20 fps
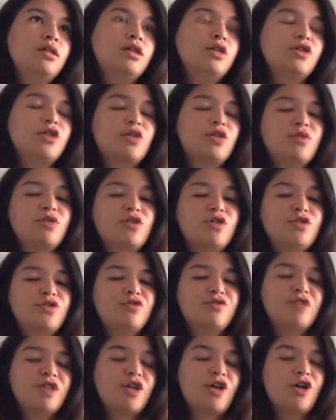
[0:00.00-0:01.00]
It's like when you, it's
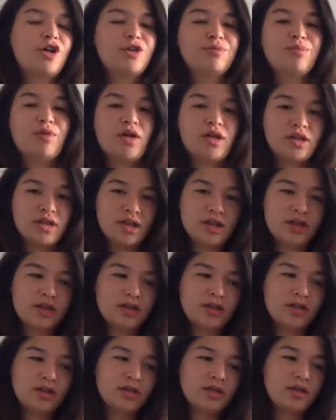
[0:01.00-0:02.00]
really hard to process,
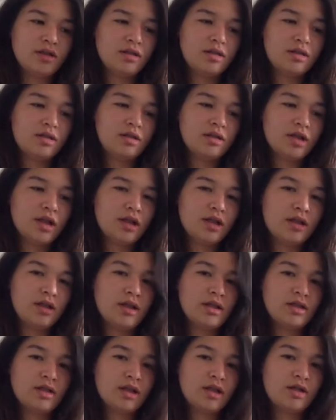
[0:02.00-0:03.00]
like,
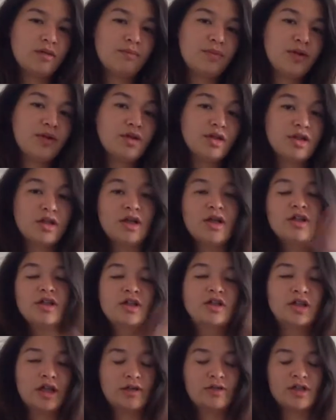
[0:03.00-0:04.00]
things. Like, apparently,
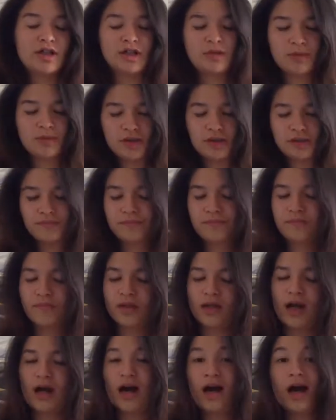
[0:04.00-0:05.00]
this is how they explain
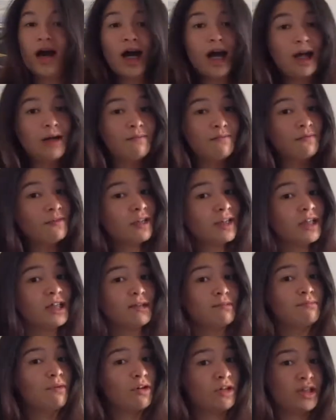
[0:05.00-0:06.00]
it. I'm really
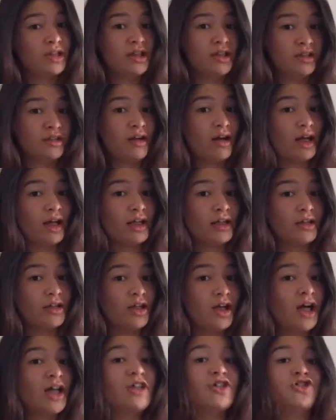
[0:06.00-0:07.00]
smart inside.
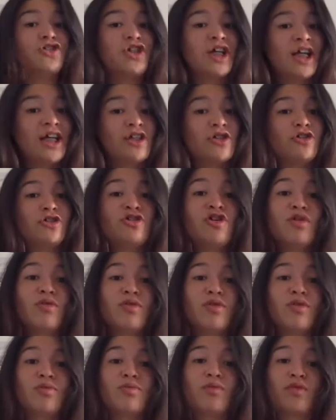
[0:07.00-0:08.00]
I just can't show
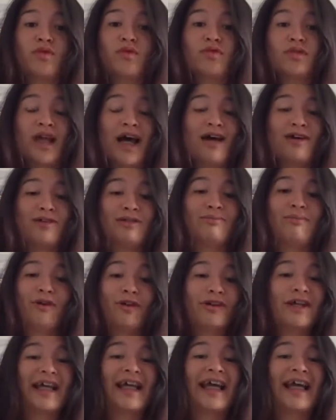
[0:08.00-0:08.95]
the world how smart I